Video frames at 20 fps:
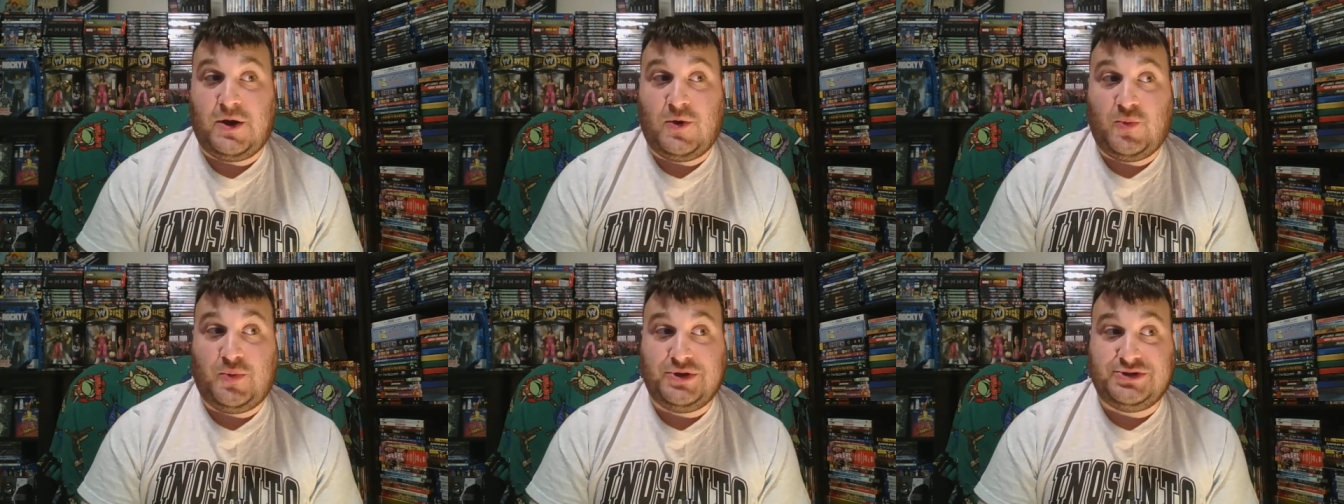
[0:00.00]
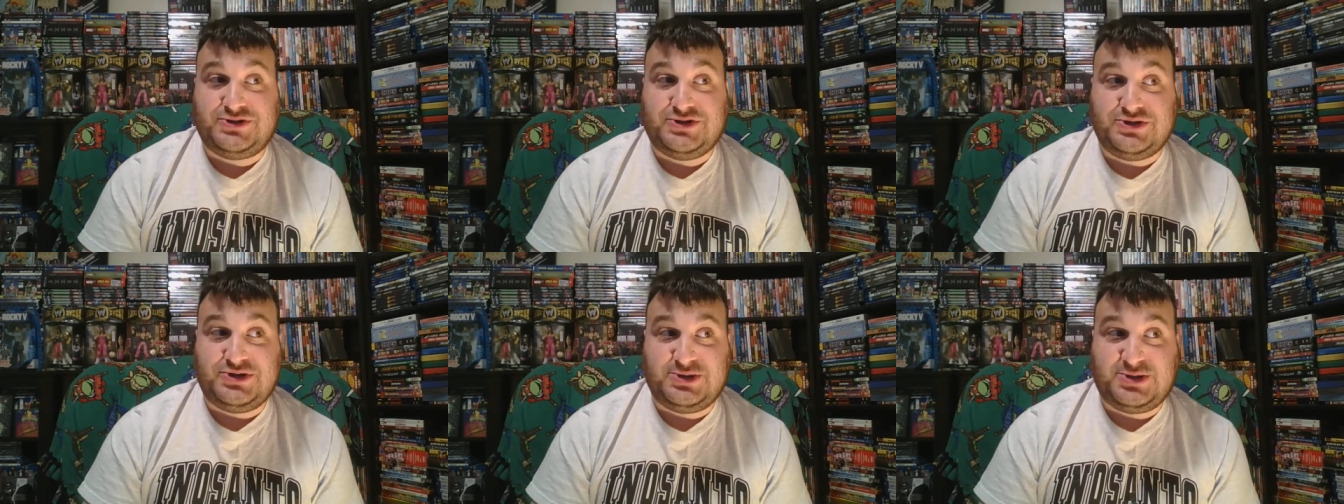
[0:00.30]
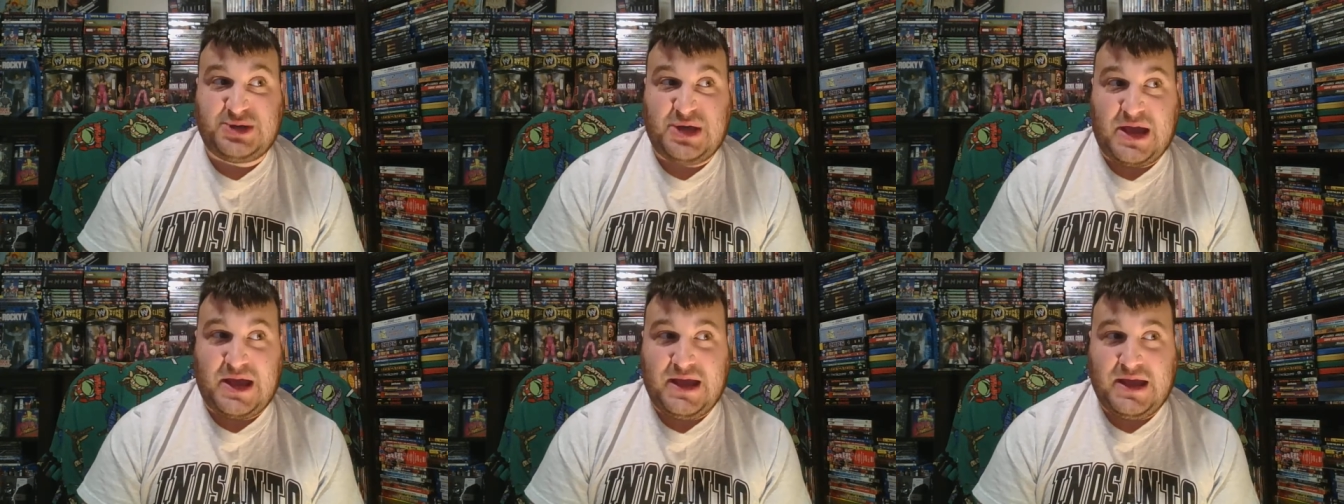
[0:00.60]
which
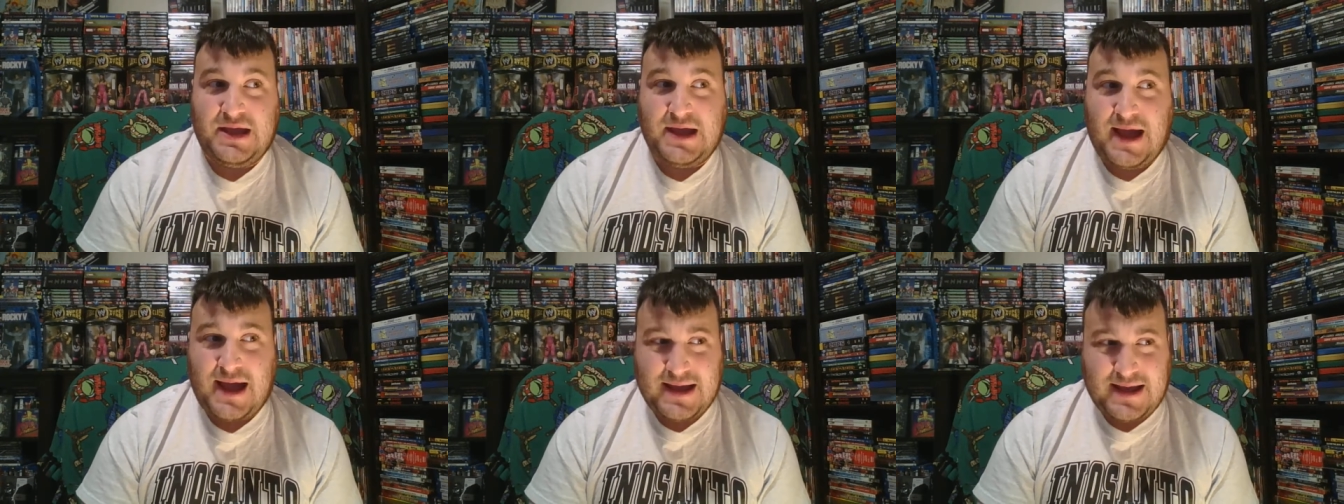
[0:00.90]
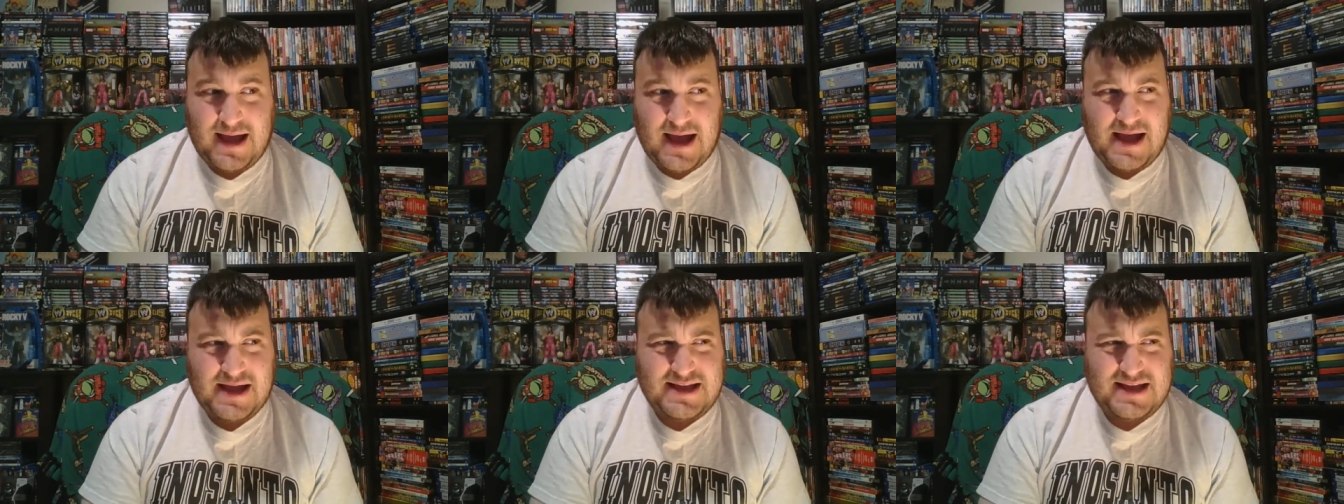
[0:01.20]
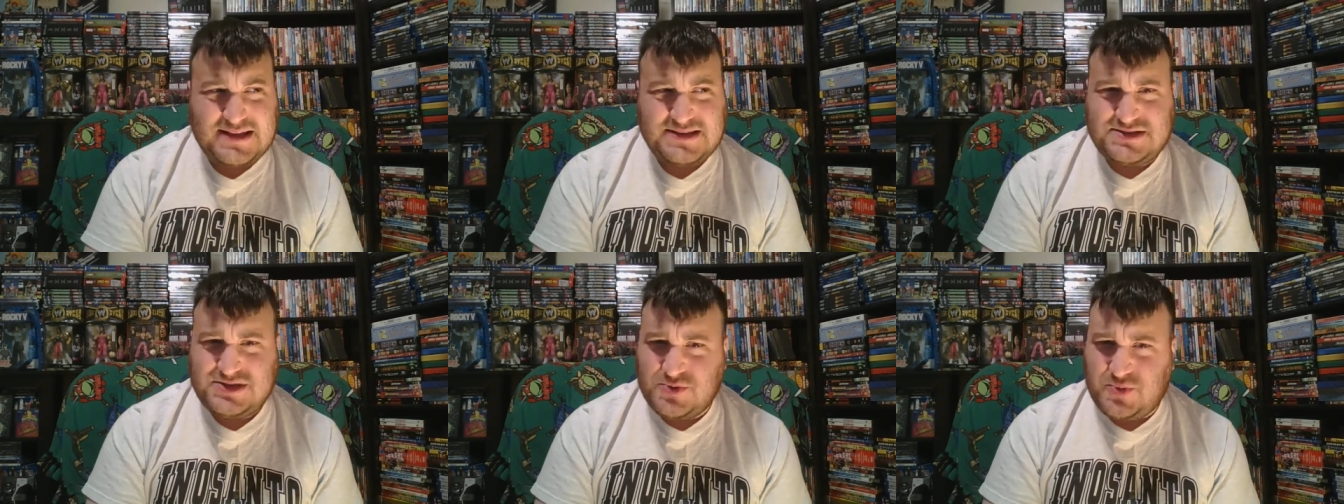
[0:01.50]
is I
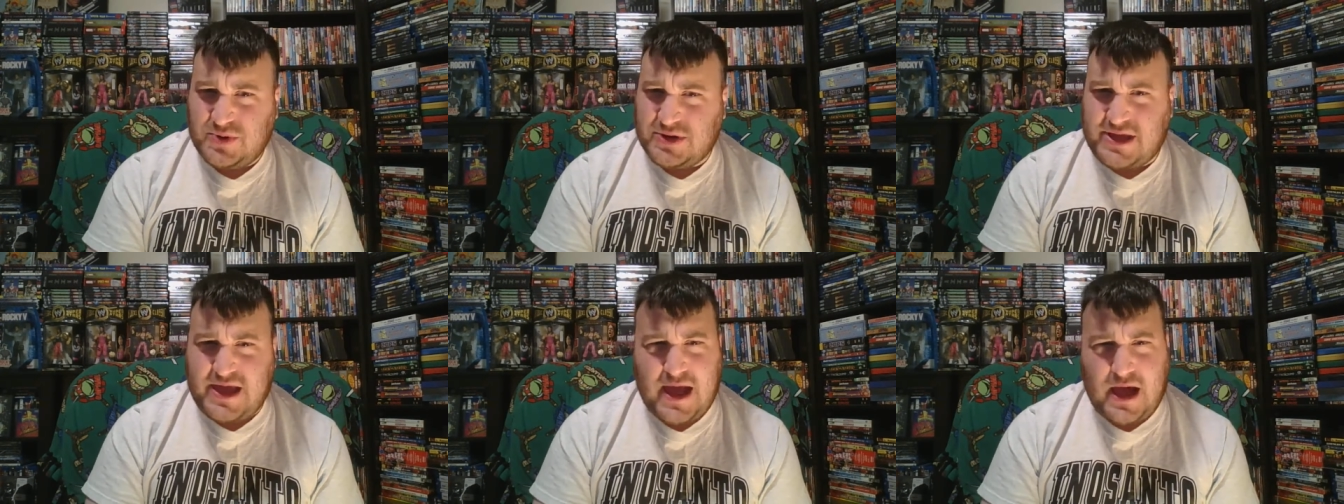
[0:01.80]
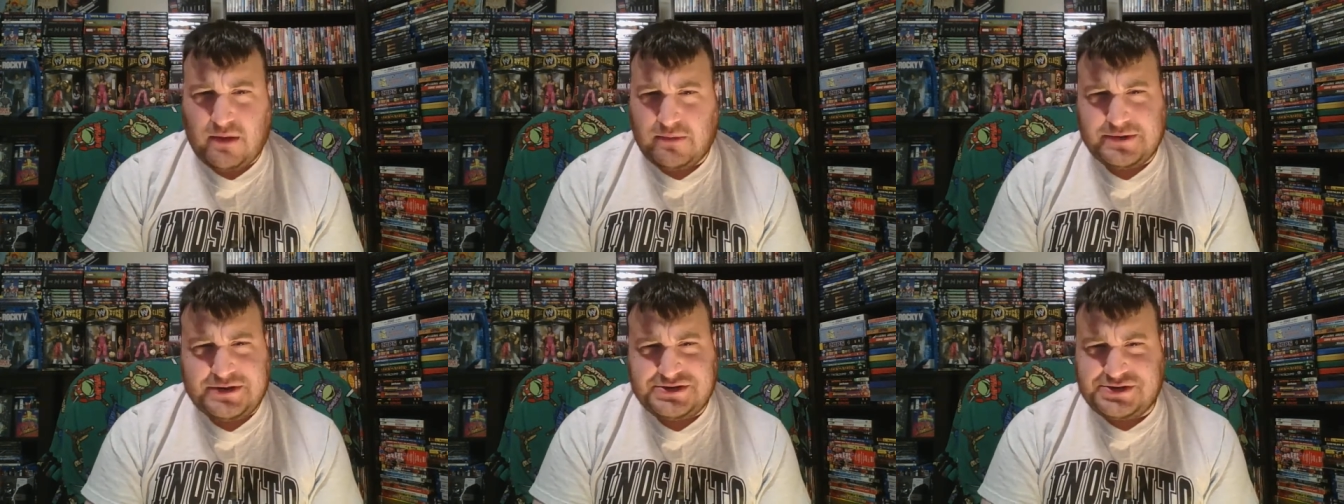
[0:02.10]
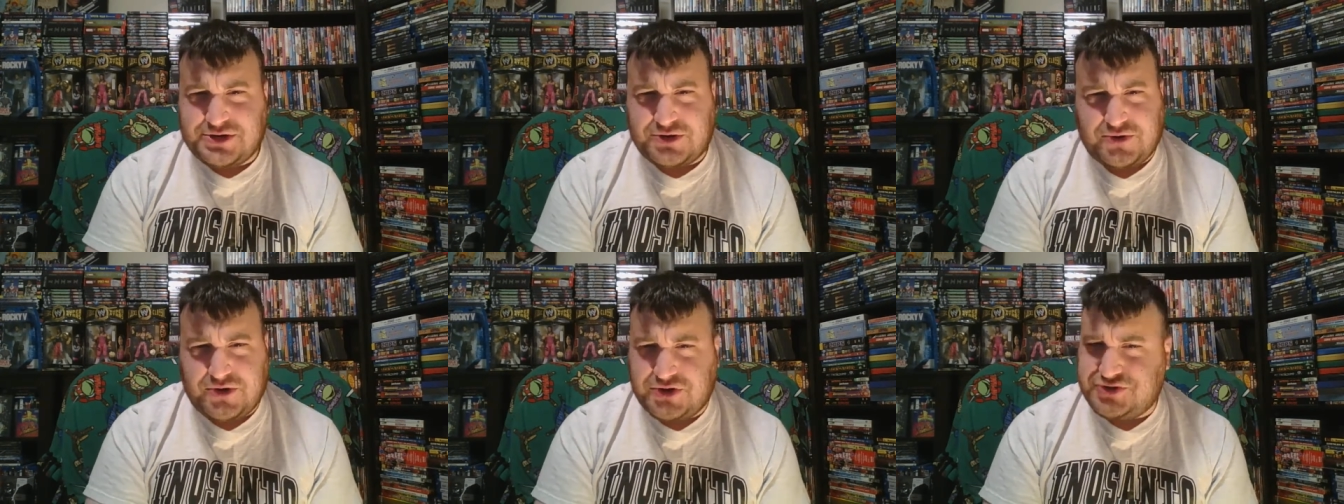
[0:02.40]
guess it would count as
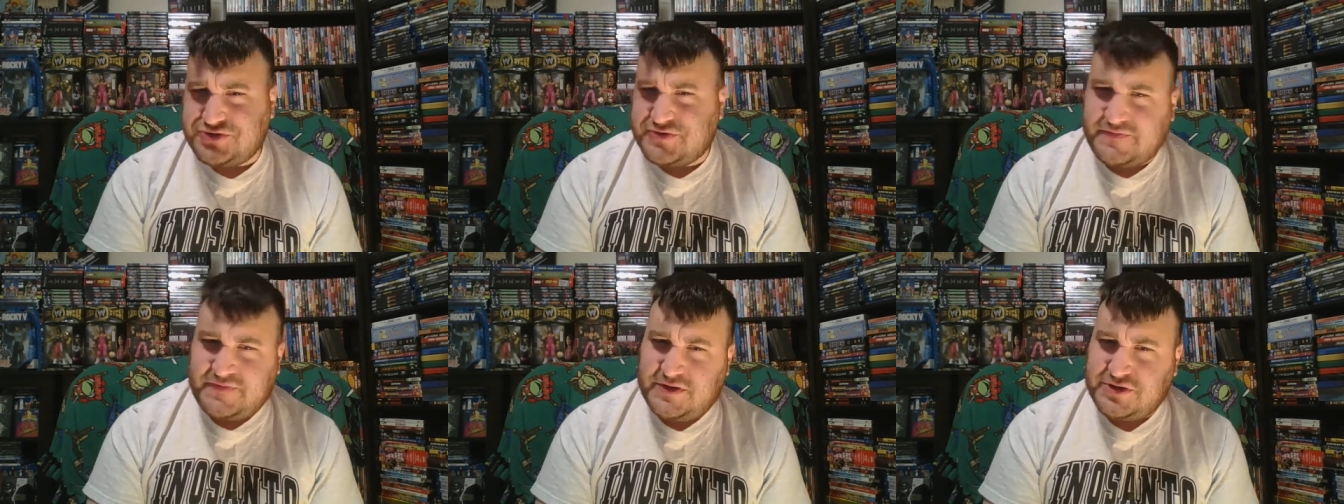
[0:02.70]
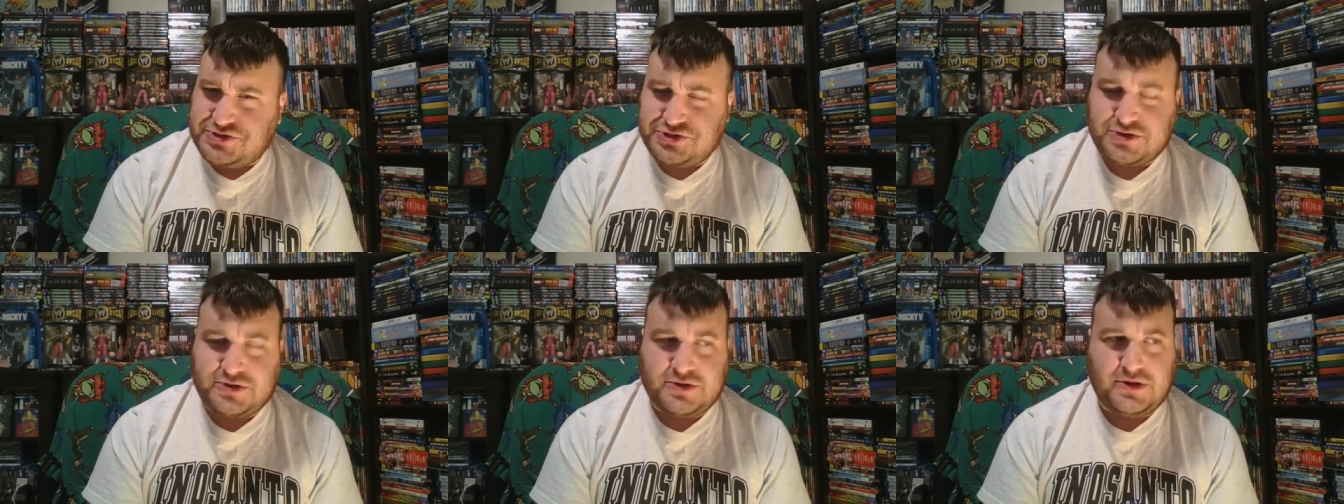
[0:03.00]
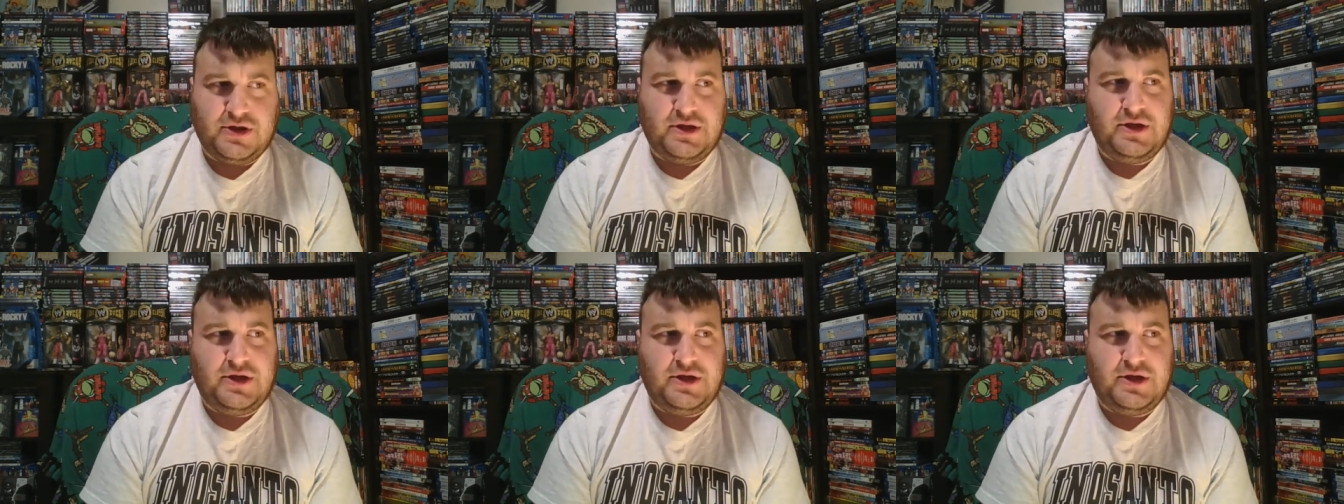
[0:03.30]
a creature feature.